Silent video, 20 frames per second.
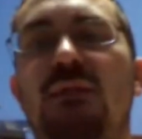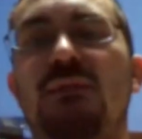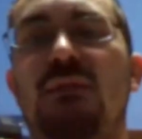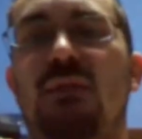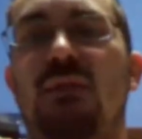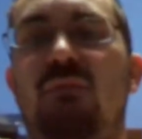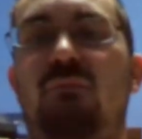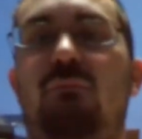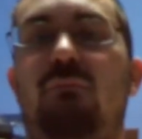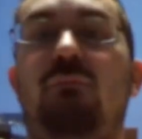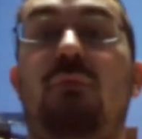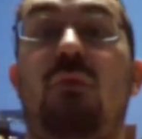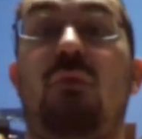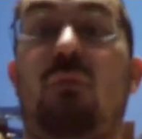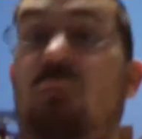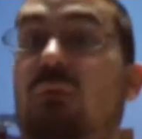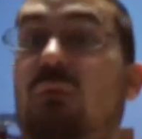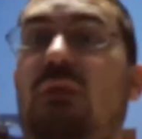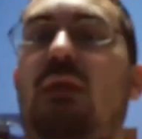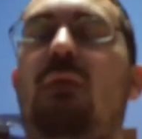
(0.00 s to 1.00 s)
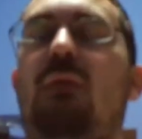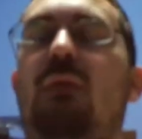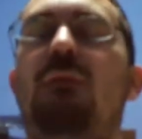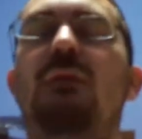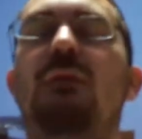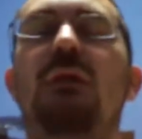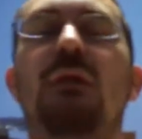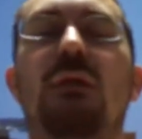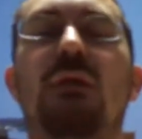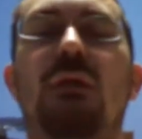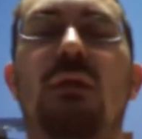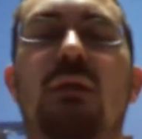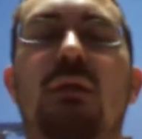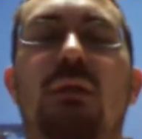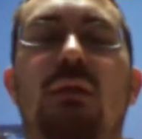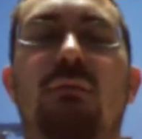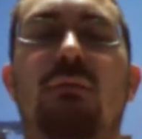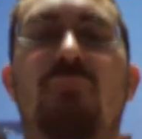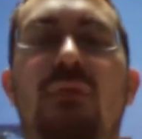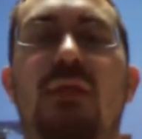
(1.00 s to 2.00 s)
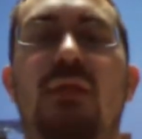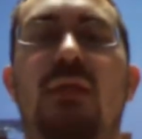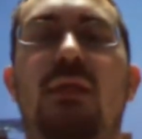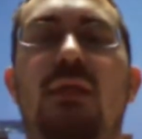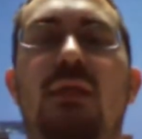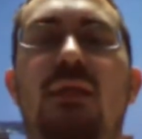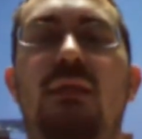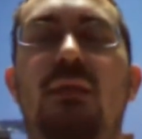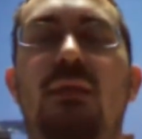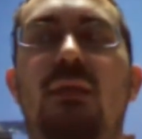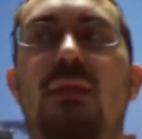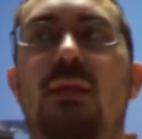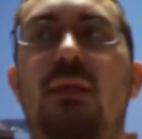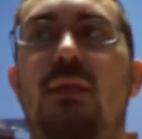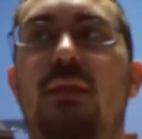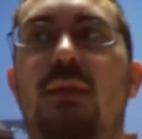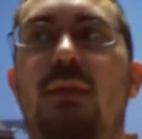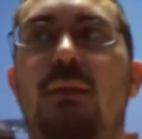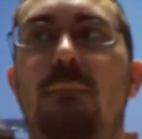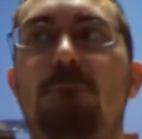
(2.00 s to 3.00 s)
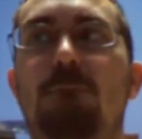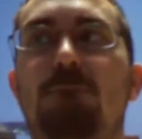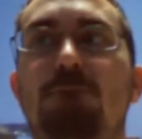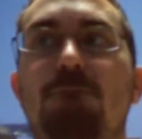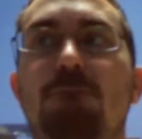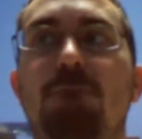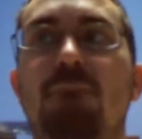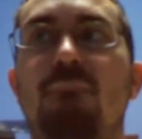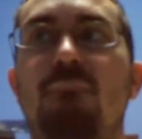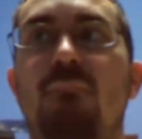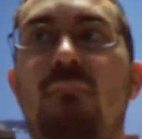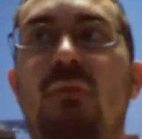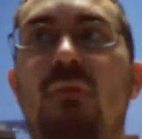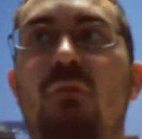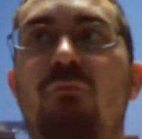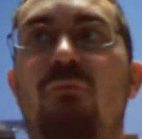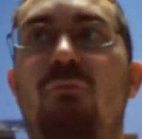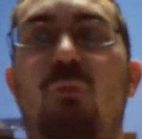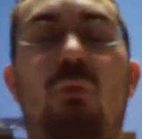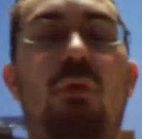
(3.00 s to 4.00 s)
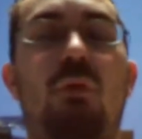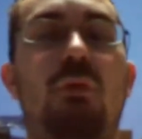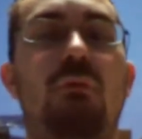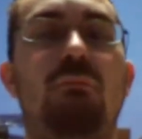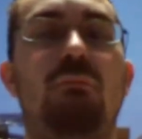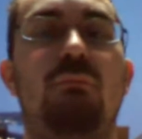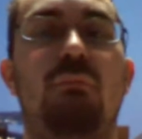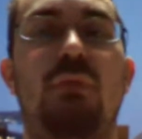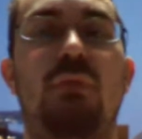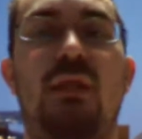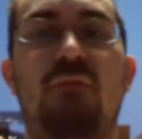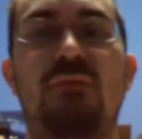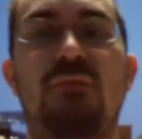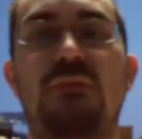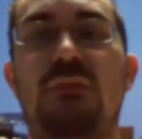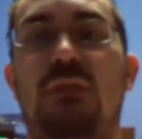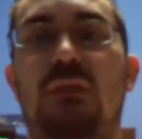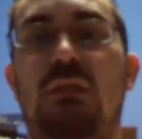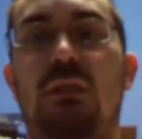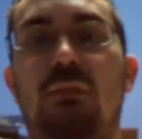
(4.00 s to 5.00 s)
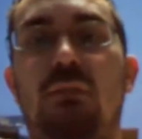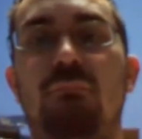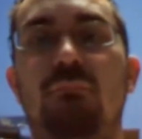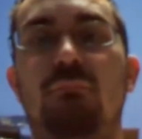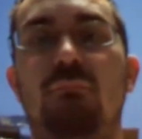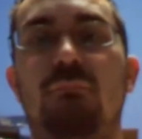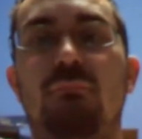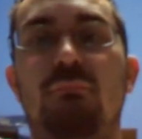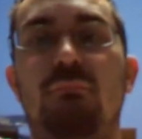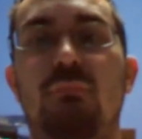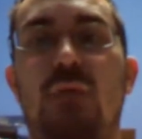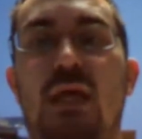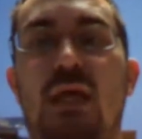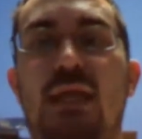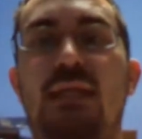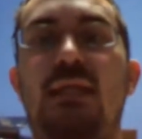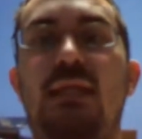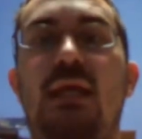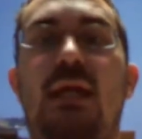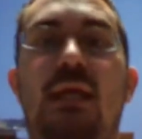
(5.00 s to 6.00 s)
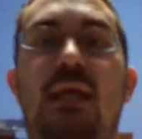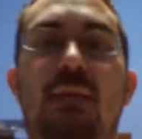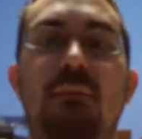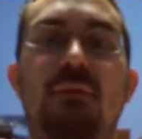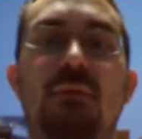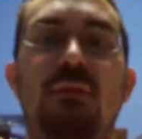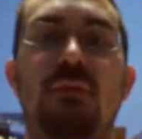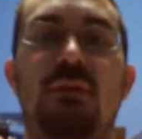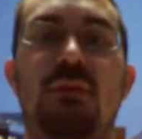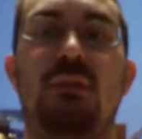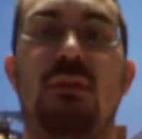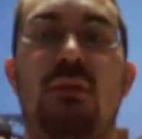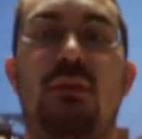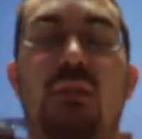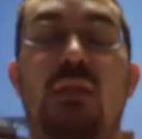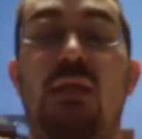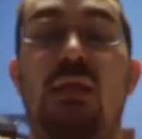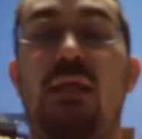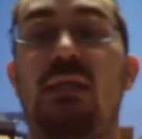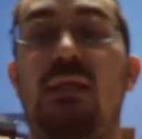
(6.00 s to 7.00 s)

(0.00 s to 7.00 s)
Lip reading: and it's not even cold out. Of a Ford Navistar IDI, the